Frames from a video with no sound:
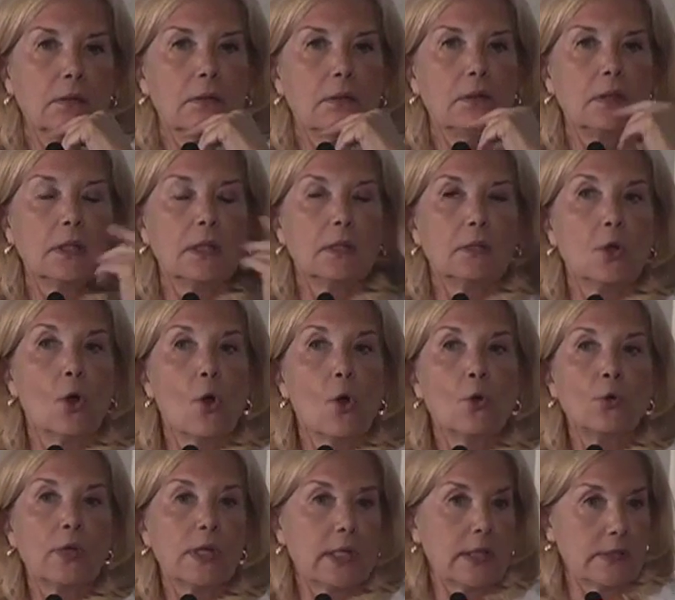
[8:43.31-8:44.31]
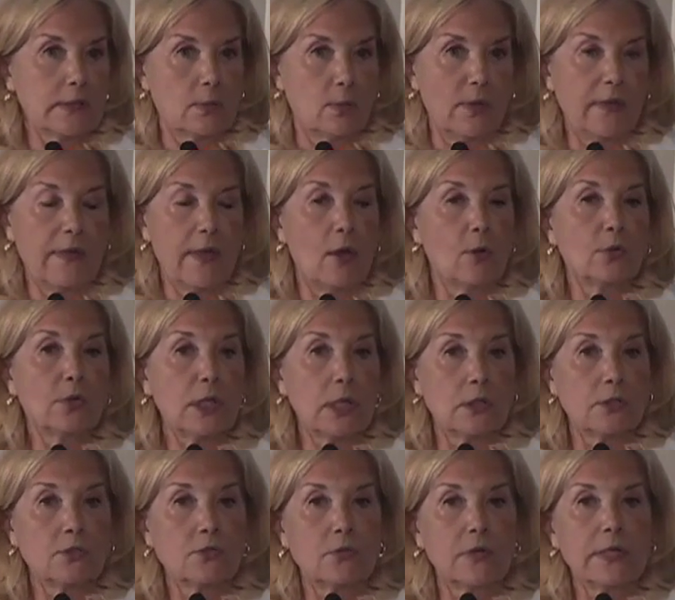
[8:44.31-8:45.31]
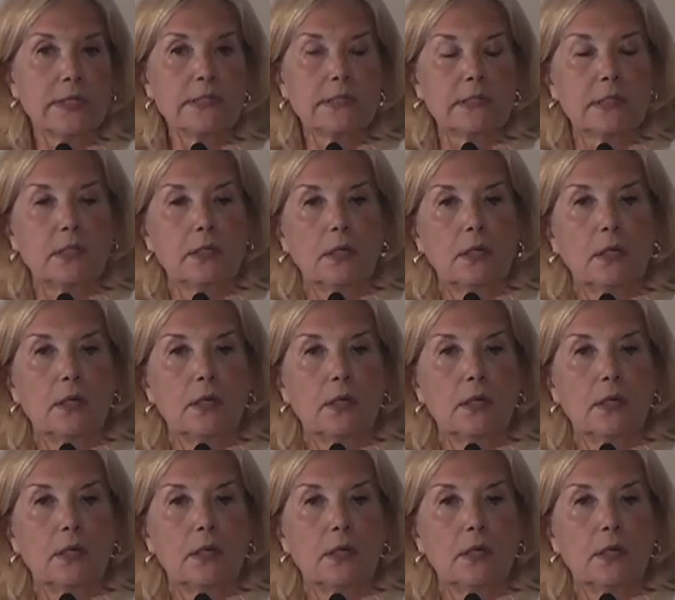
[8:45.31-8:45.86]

The loan is without interest.